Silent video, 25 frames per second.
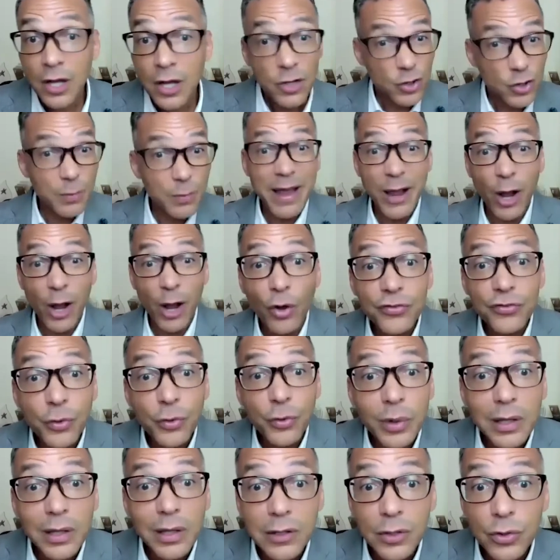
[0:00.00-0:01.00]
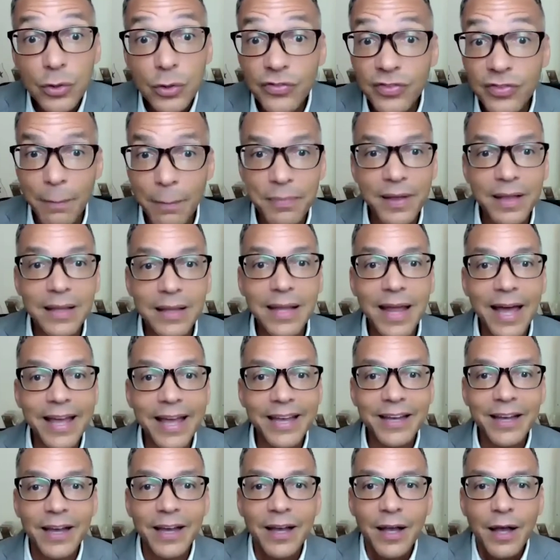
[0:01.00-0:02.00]
You may also include something
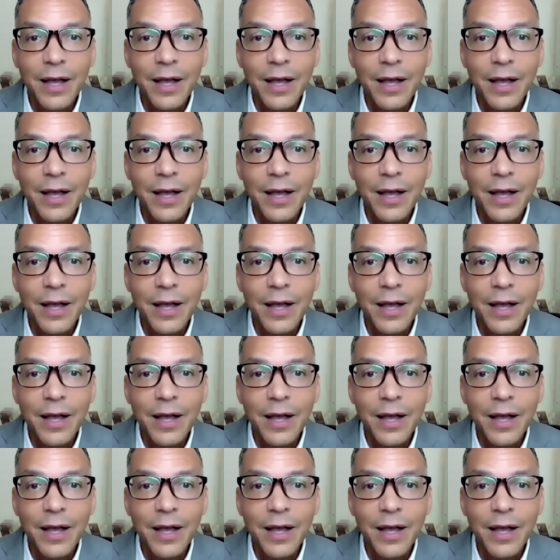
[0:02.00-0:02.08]
like,